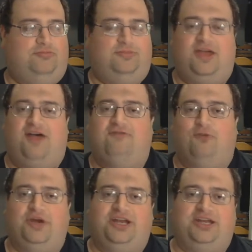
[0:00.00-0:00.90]

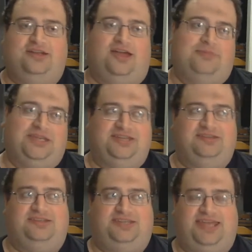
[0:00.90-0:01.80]
Avoid it. I mean,
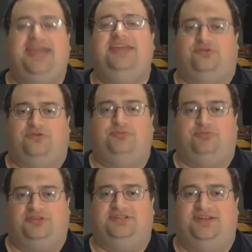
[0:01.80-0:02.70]
K3
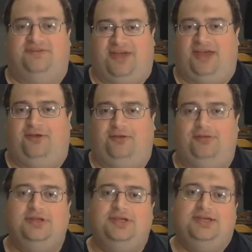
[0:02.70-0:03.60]
Prison of Hell
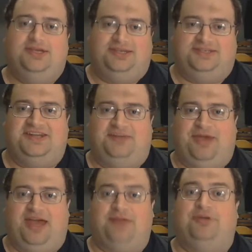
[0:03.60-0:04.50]
isn't that
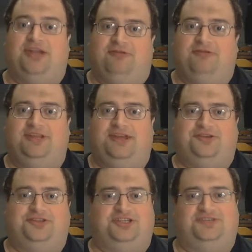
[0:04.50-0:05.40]
bad, but everything
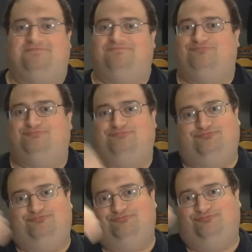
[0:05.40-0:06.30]
else just
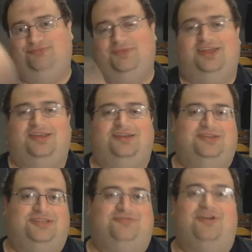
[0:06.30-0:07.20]

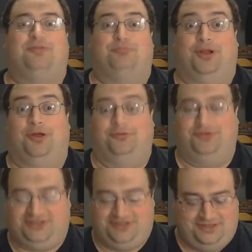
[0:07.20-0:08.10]
just fucking
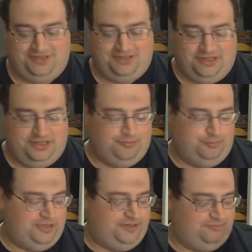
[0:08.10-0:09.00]
blows.
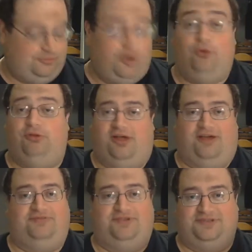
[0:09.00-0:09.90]
But
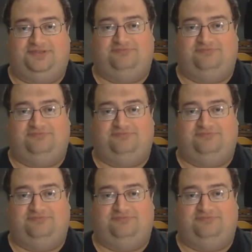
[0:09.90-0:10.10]
Olaf is